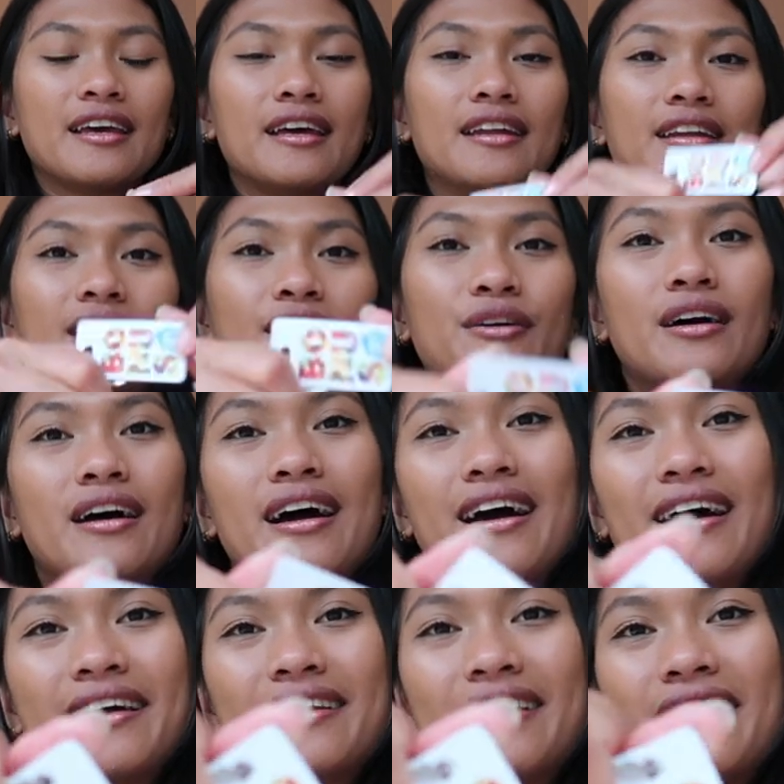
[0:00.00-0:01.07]
And I
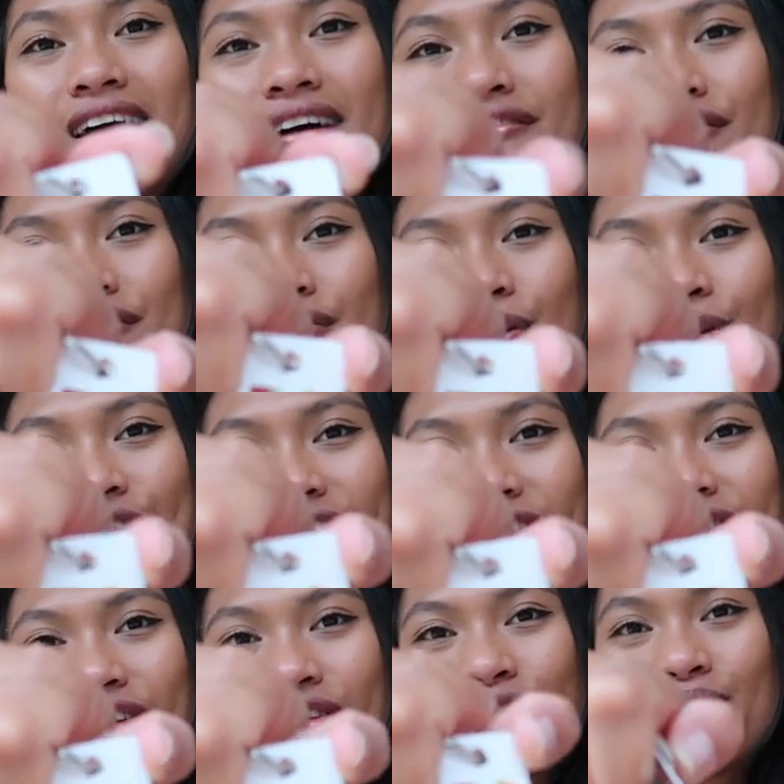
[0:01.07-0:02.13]
have, of course,
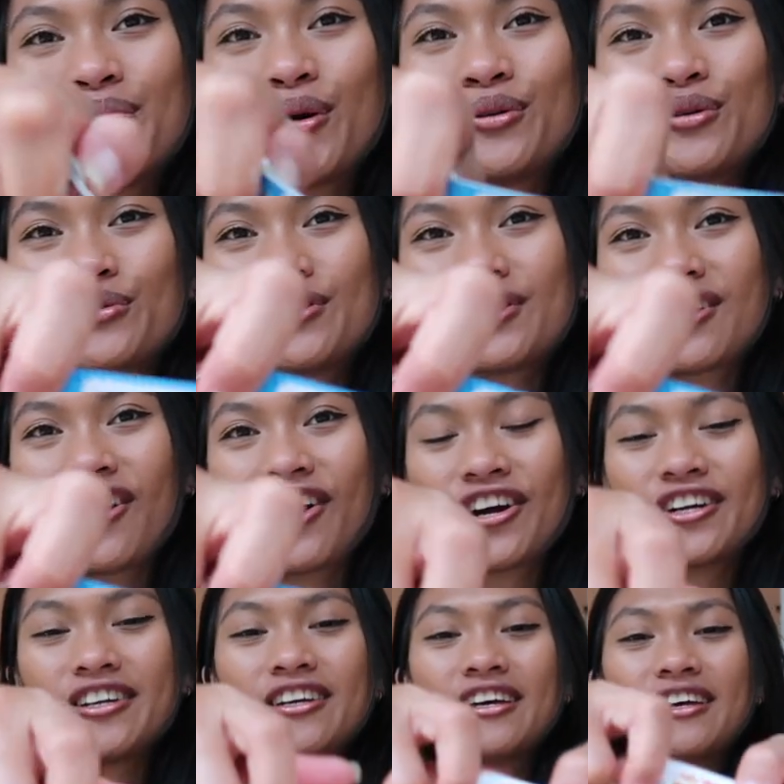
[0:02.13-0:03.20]
another bonus
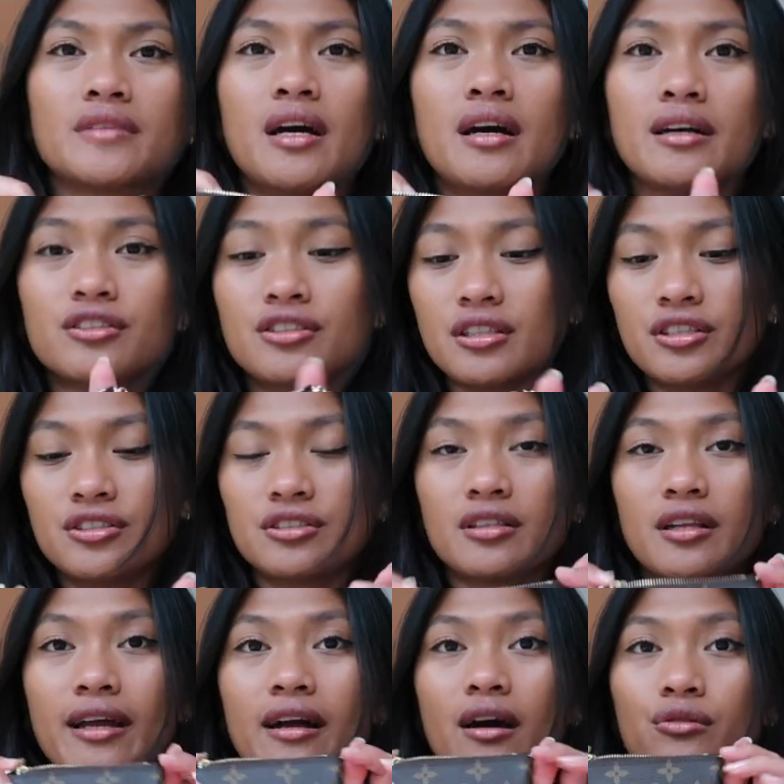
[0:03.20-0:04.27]
card. Yeah, I actually just
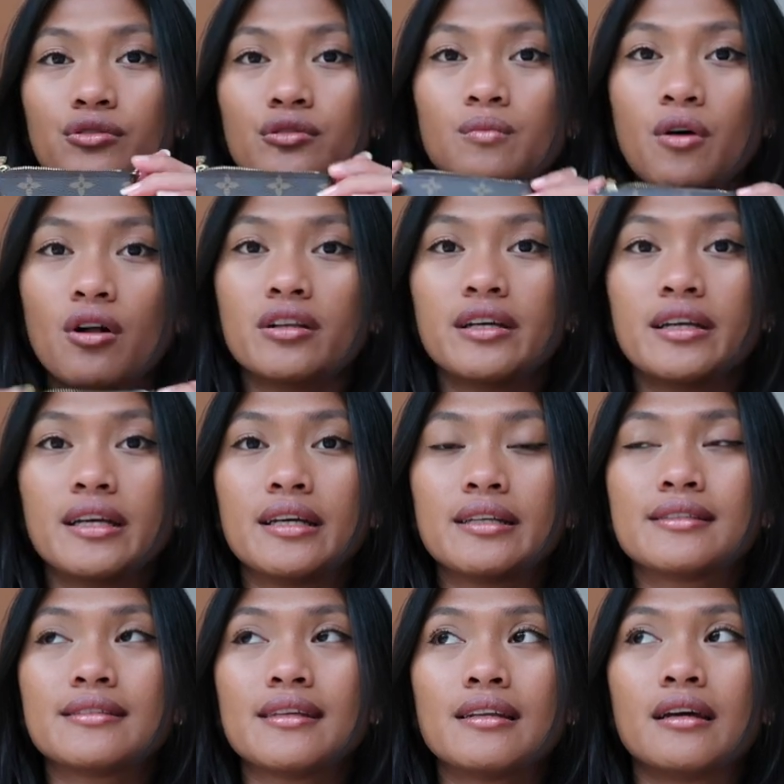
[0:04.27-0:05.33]
like how small it
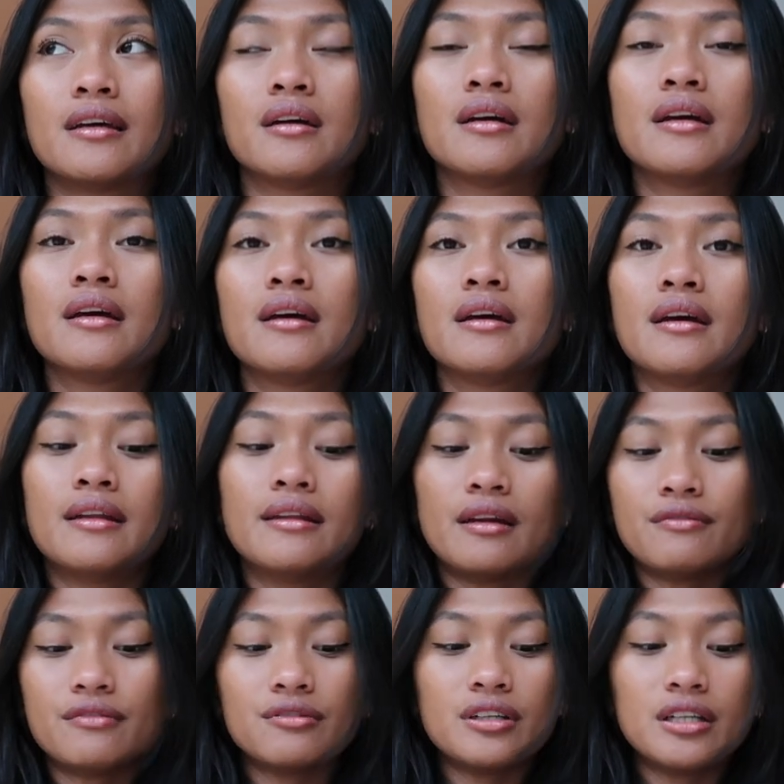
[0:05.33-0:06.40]
is, and I
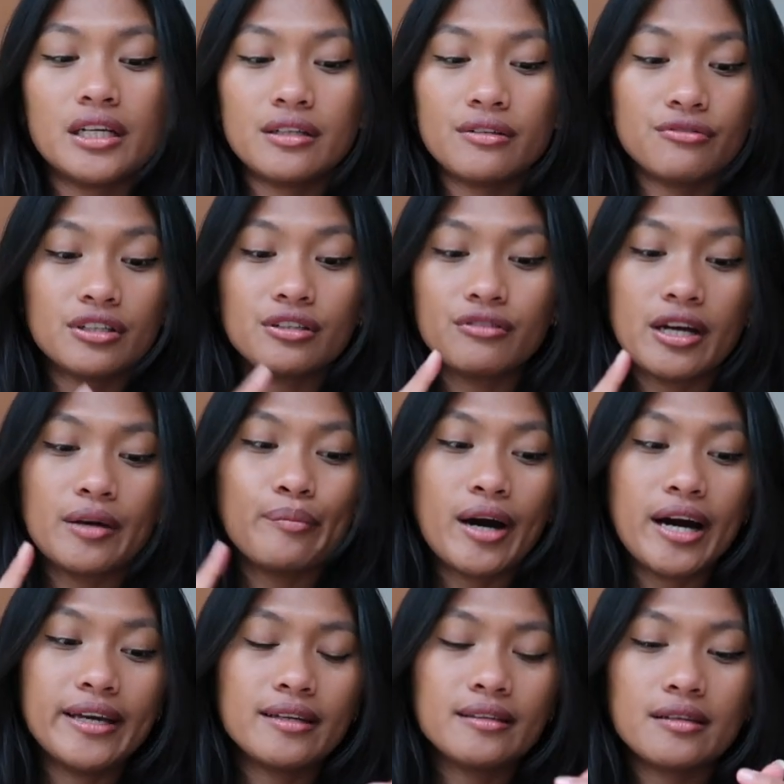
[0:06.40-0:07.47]
never really regret
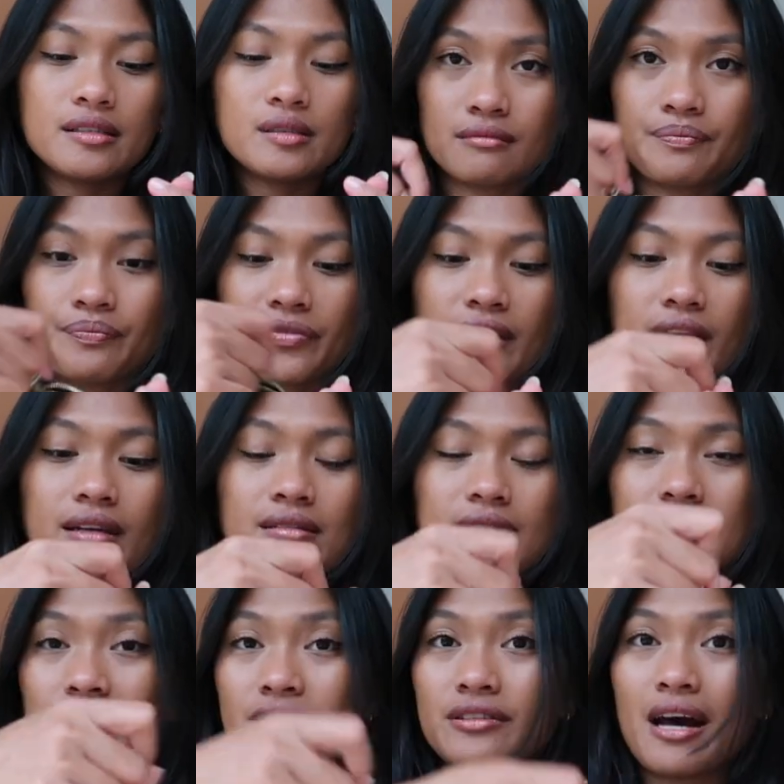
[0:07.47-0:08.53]
buying this. Like
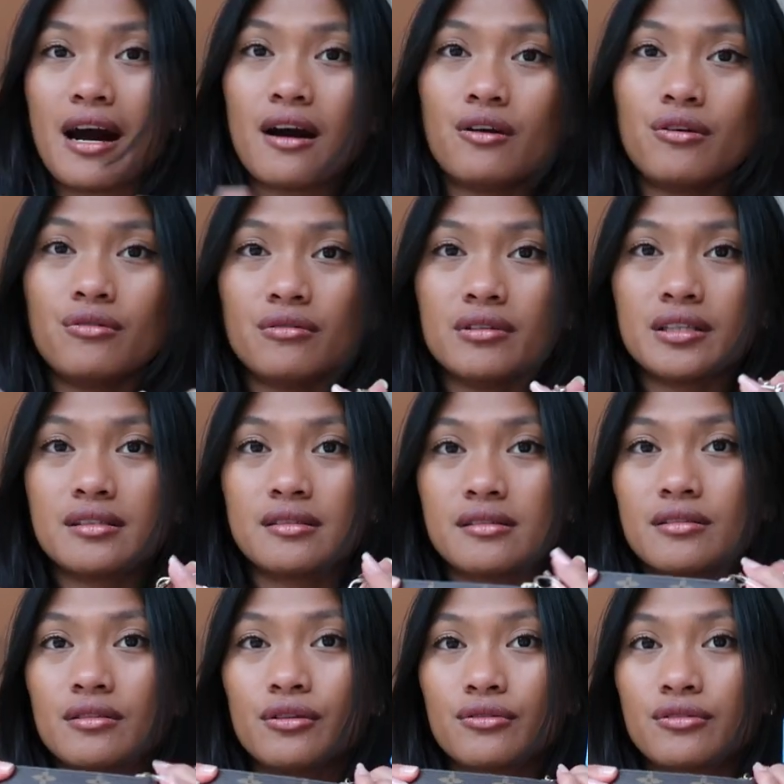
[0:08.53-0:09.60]
till now, it
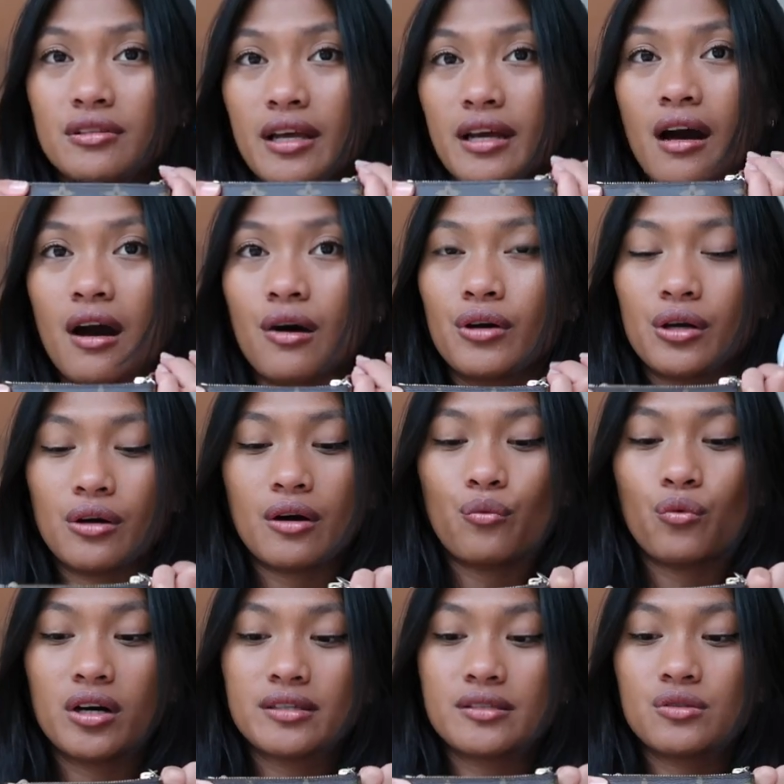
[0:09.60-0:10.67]
still looks like how it
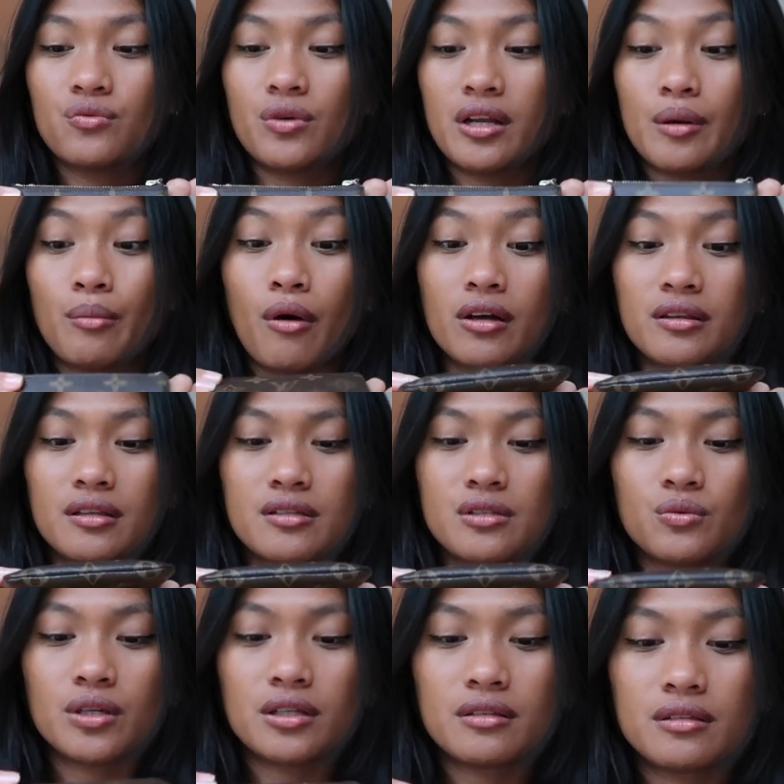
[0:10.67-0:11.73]
was when I bought this
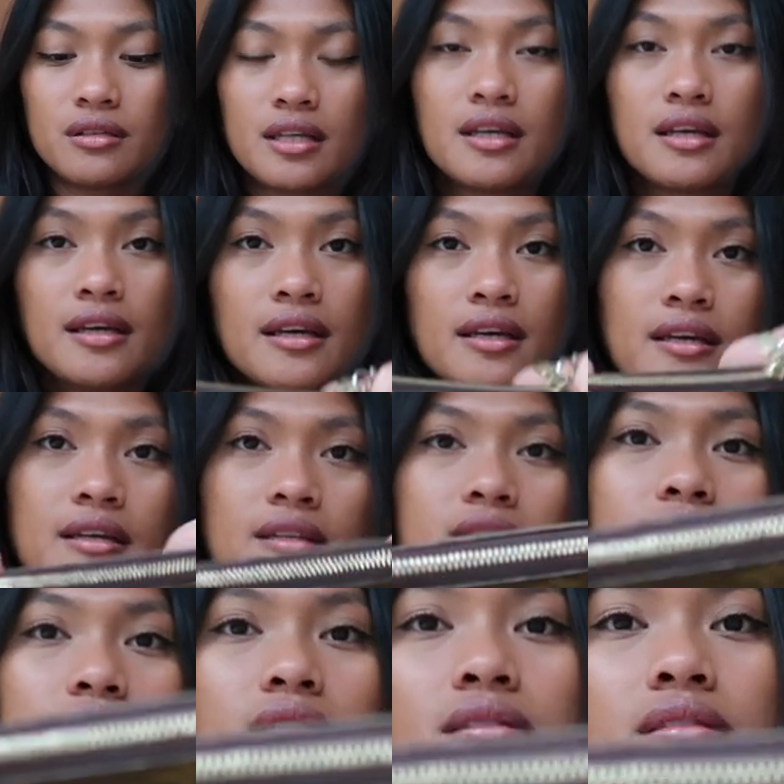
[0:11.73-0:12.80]
one.
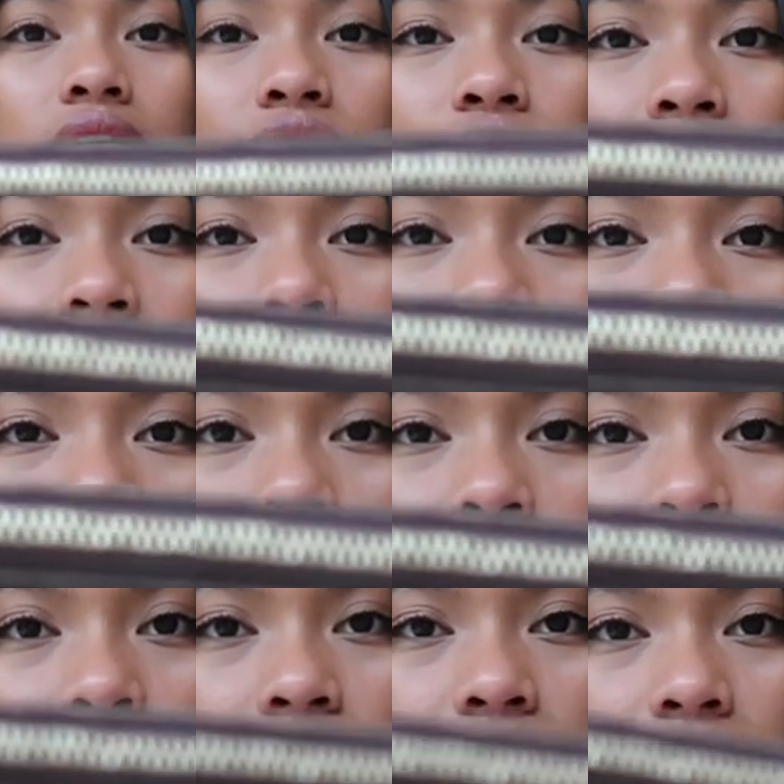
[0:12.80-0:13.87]
Still in a great
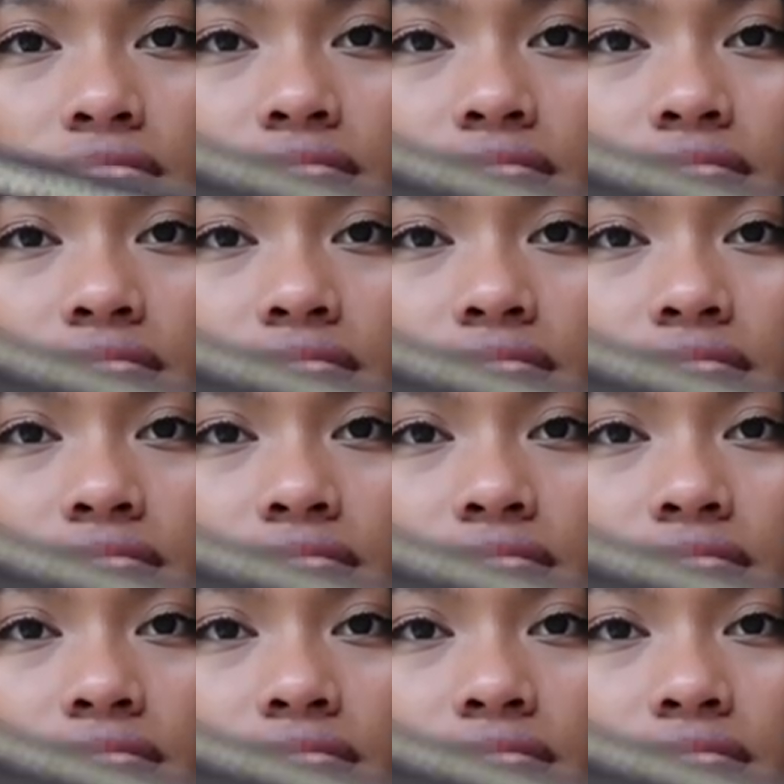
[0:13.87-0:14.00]
condition.